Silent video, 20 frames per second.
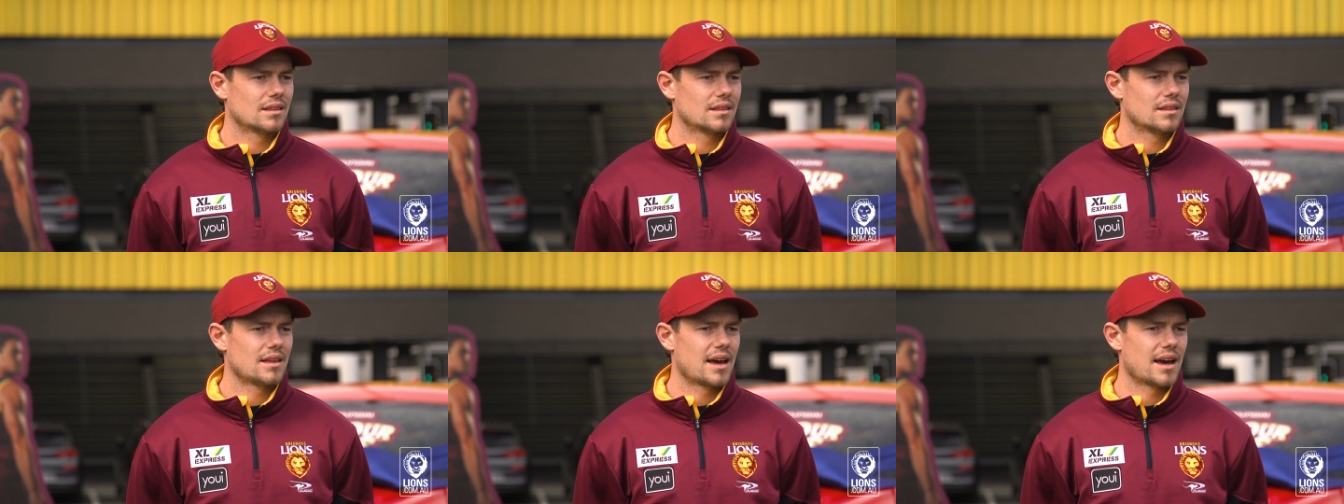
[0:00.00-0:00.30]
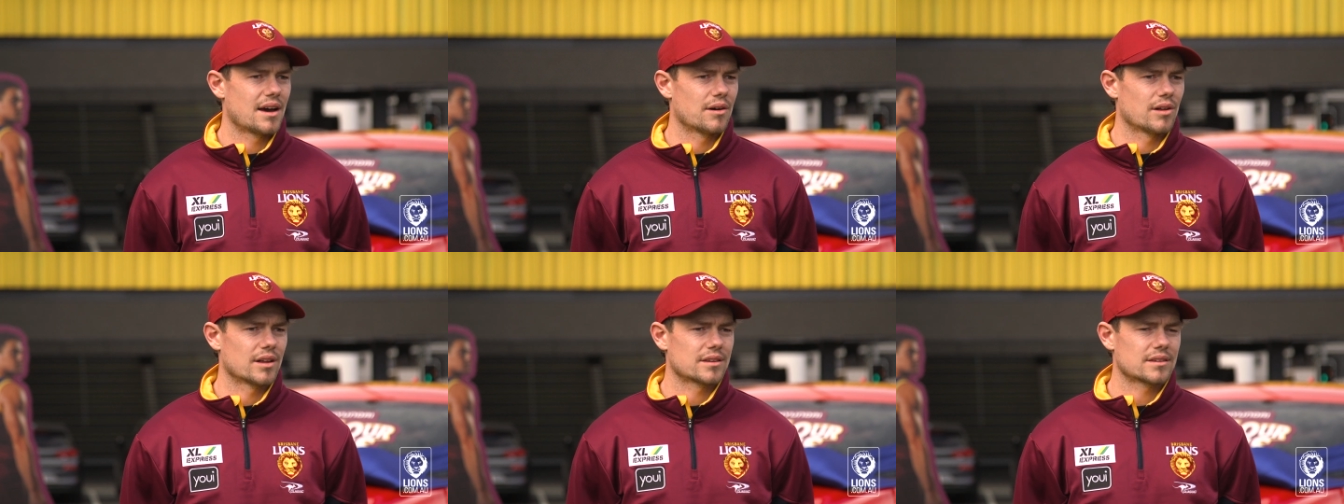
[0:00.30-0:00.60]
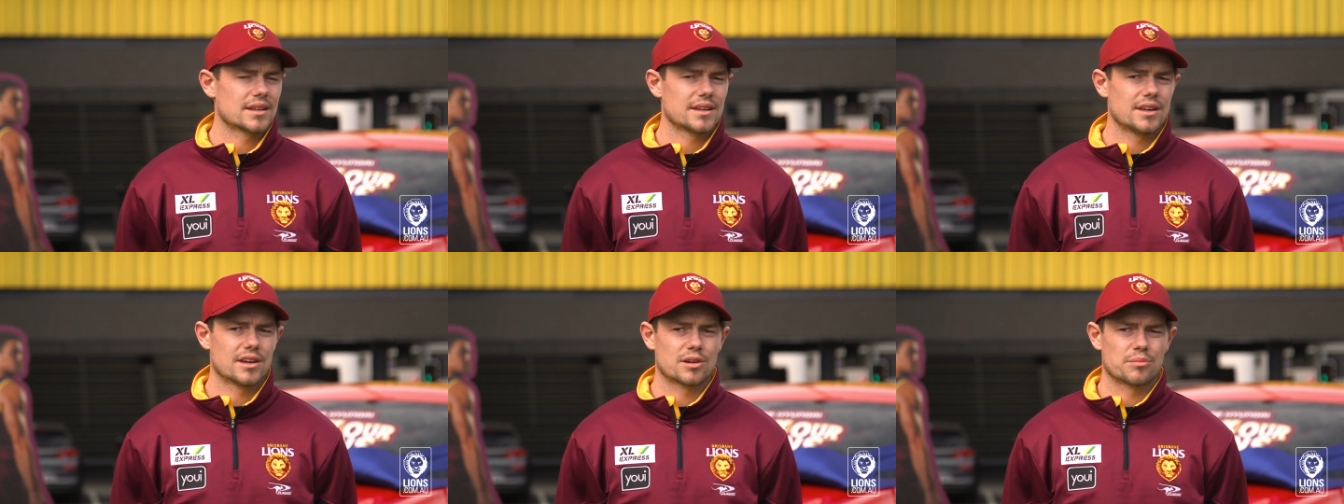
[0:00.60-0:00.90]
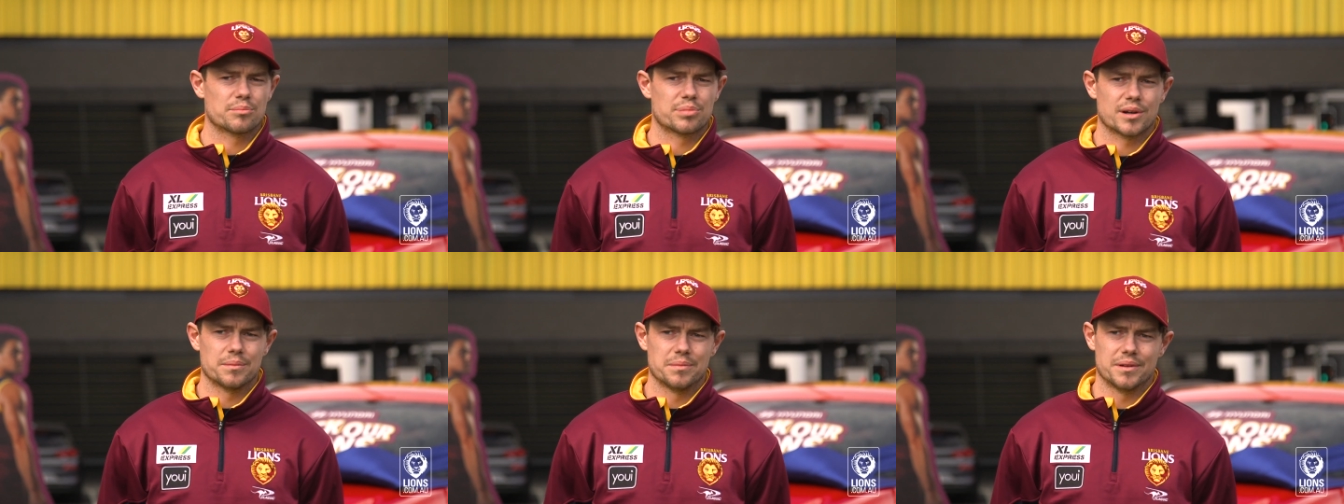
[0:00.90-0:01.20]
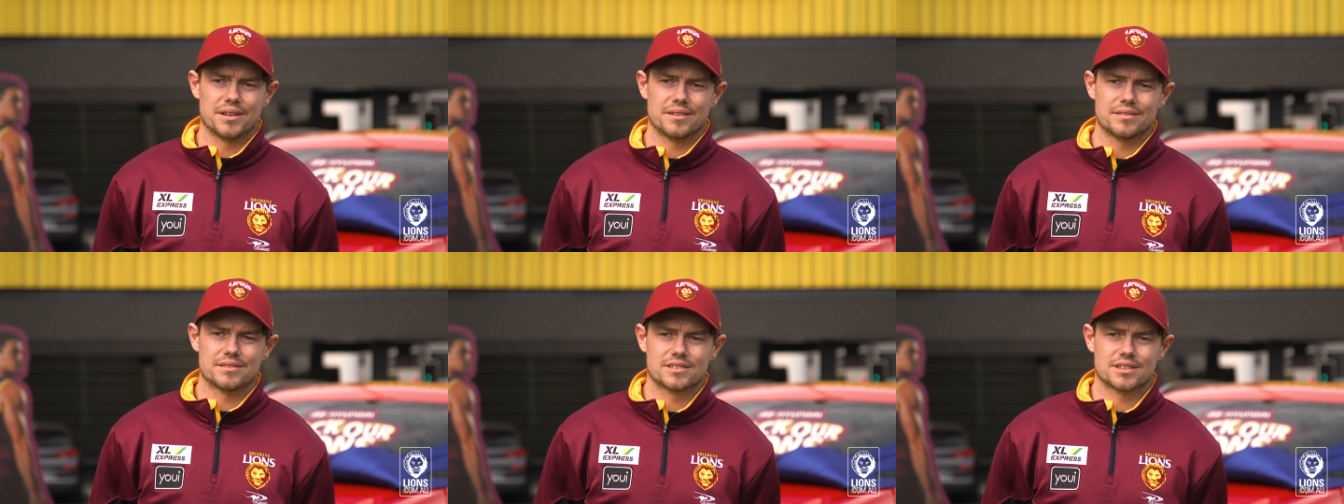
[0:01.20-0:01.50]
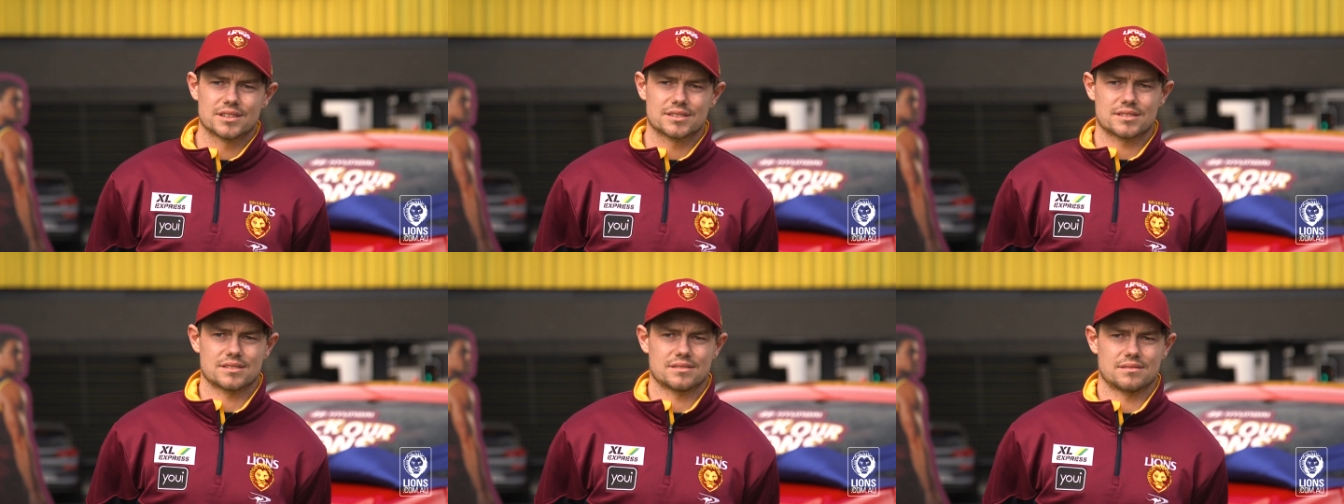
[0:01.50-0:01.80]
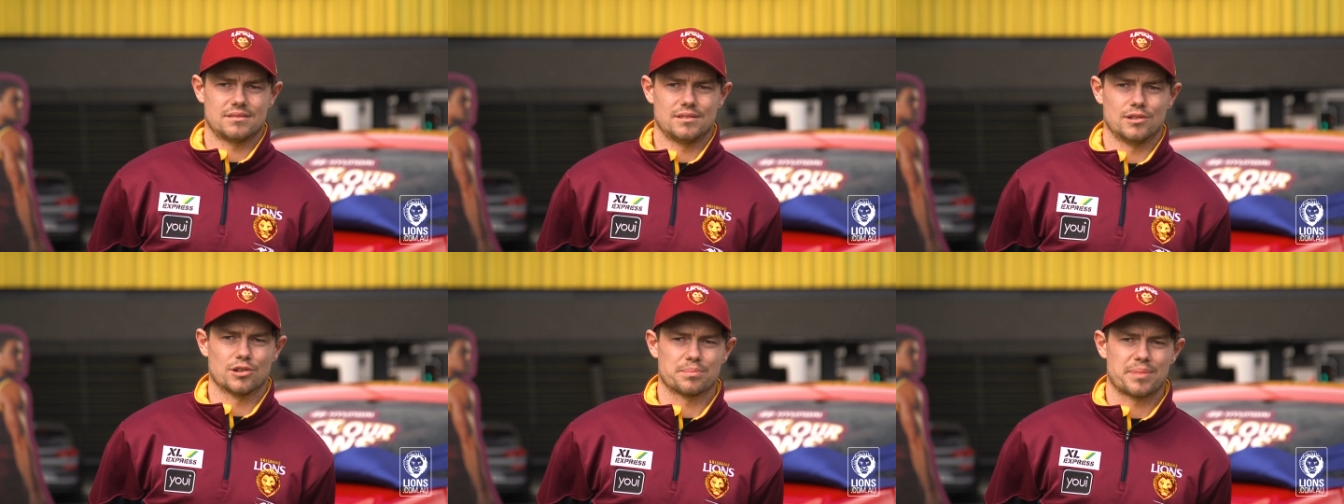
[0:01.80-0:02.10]
that Yeah, well, I think you can probably just
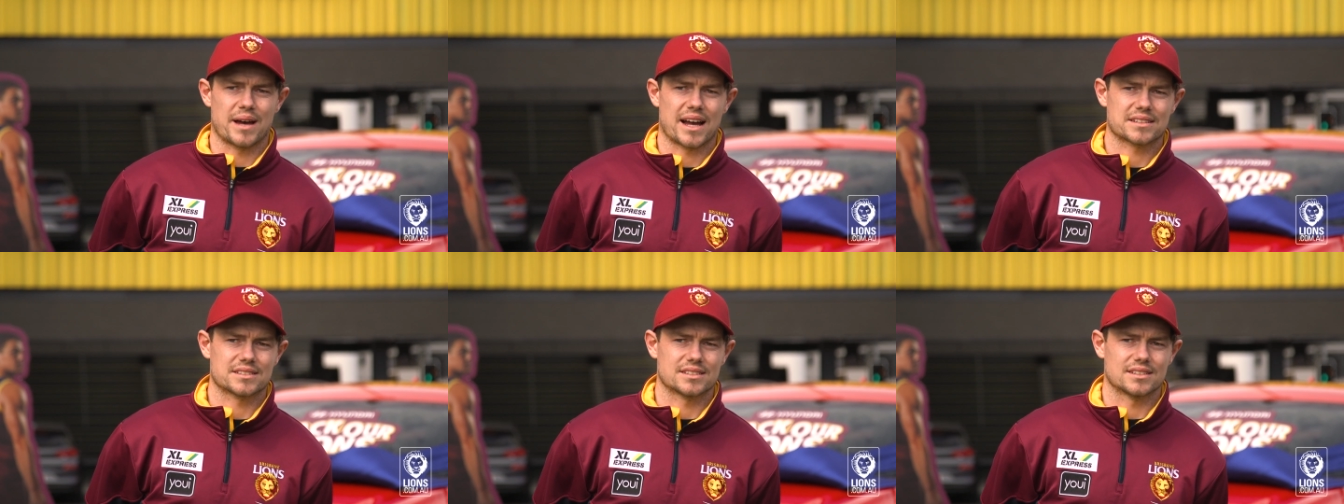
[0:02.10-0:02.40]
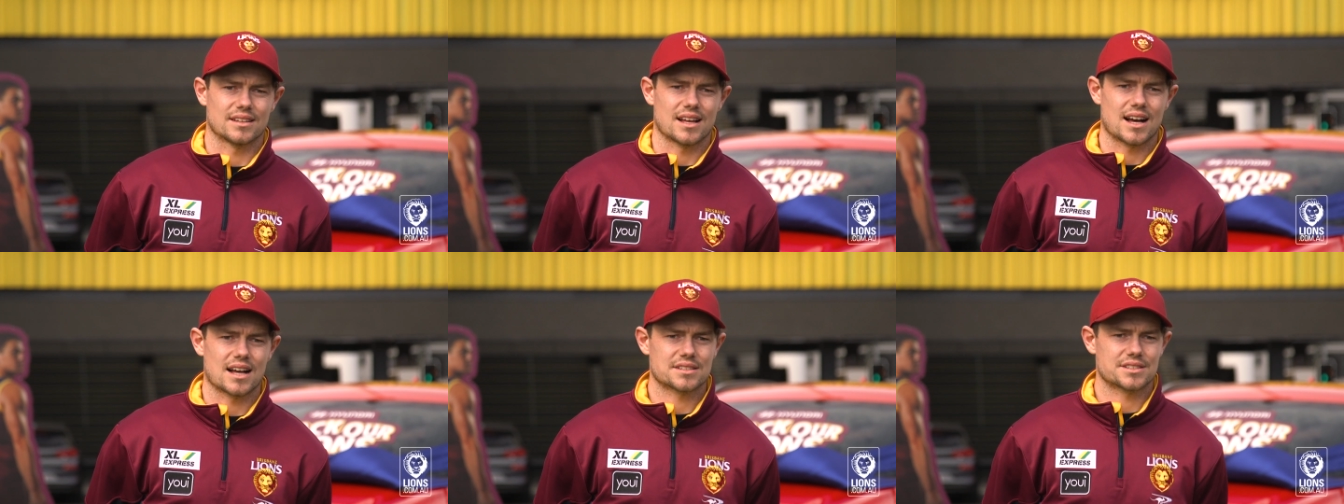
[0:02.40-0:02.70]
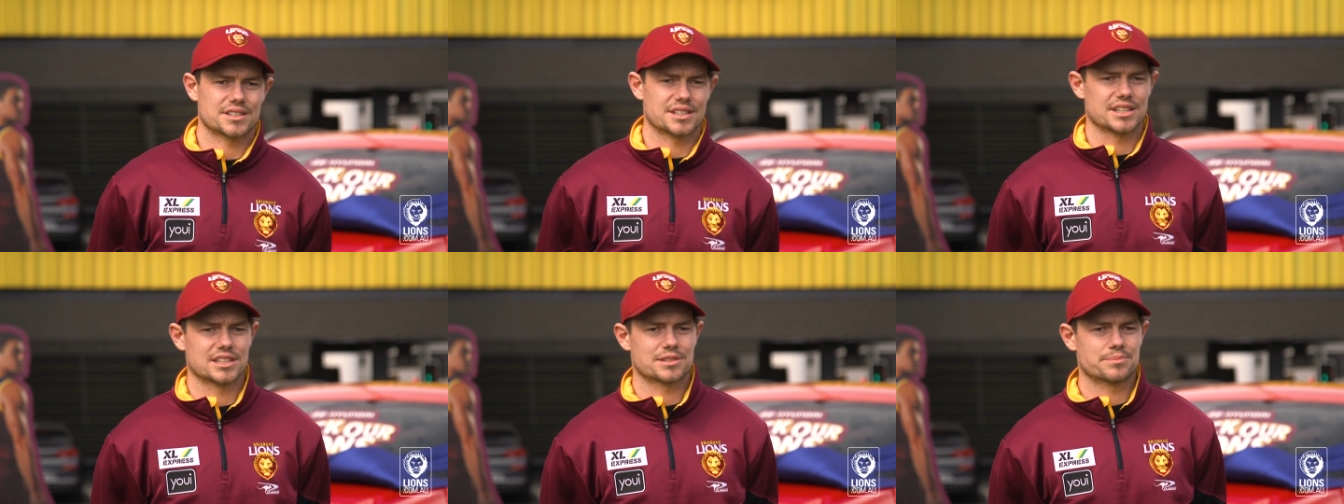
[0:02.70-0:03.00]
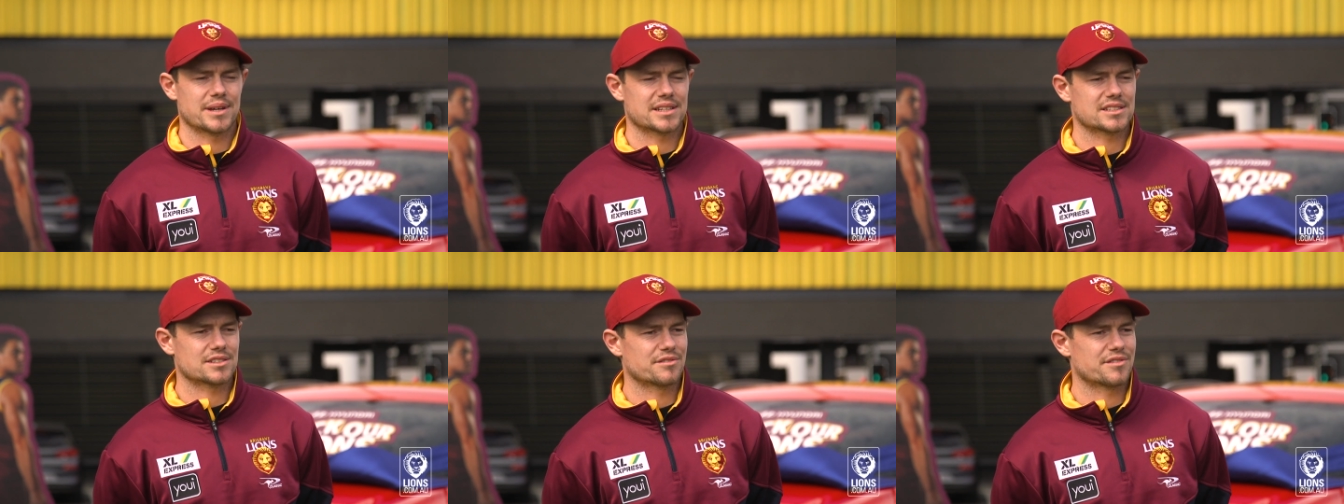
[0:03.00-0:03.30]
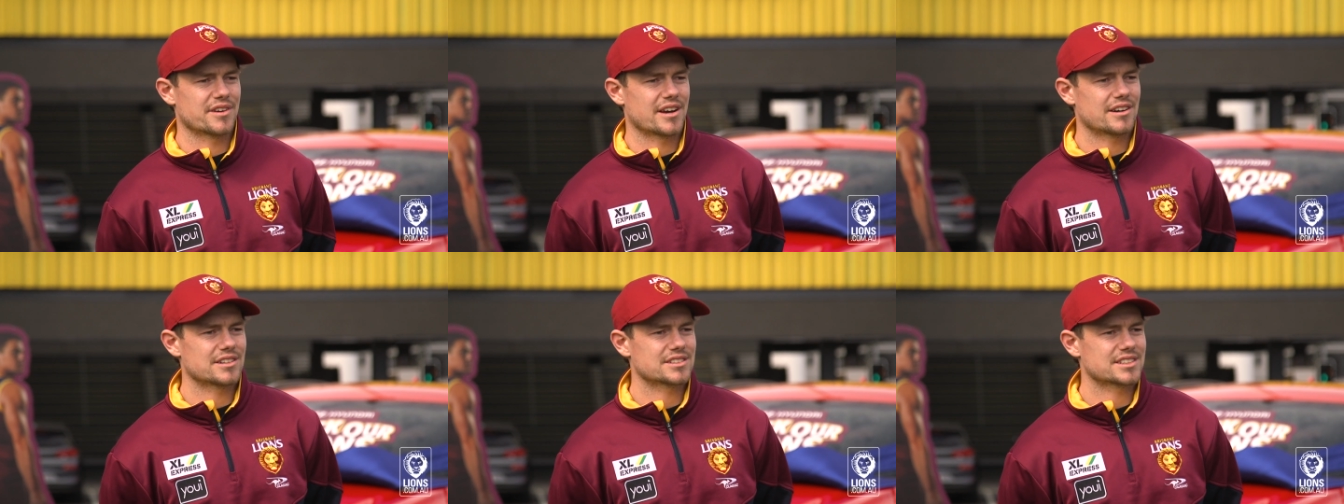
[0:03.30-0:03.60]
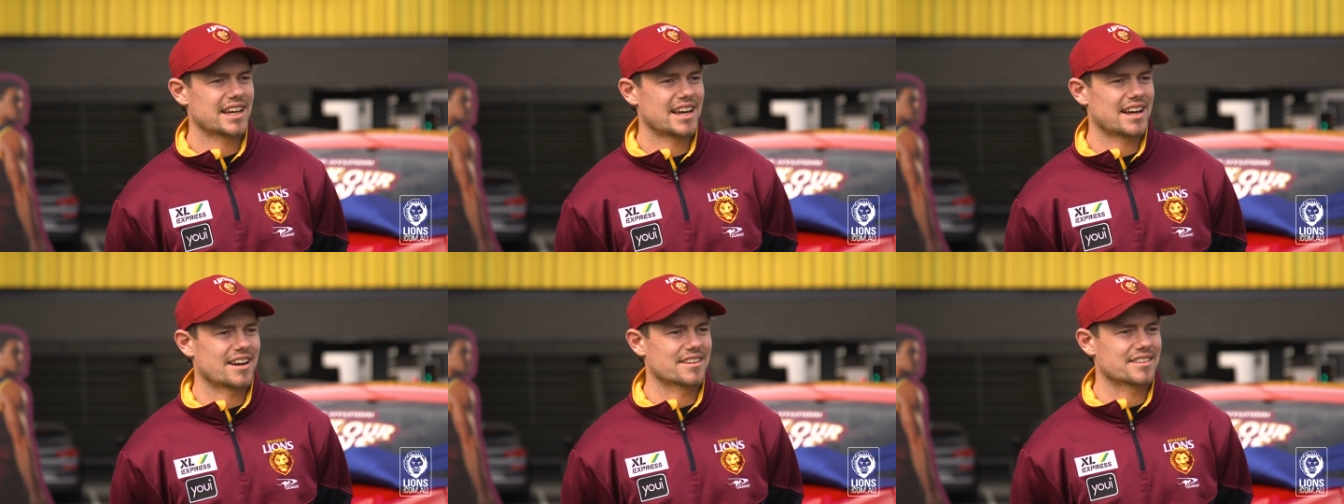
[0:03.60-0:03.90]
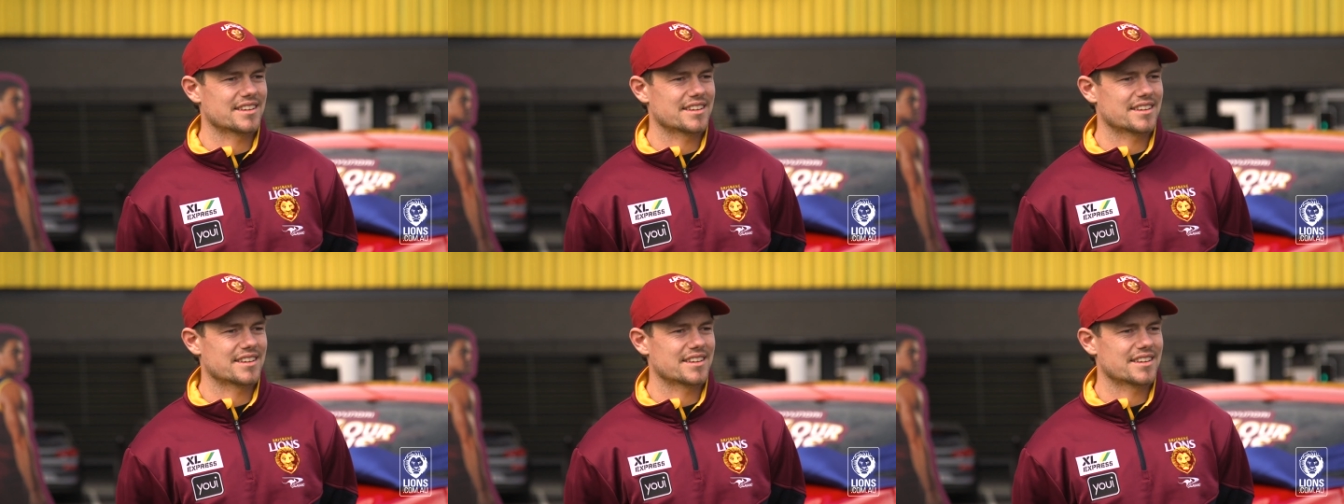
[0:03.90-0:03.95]
look back to last year's best and fairest count.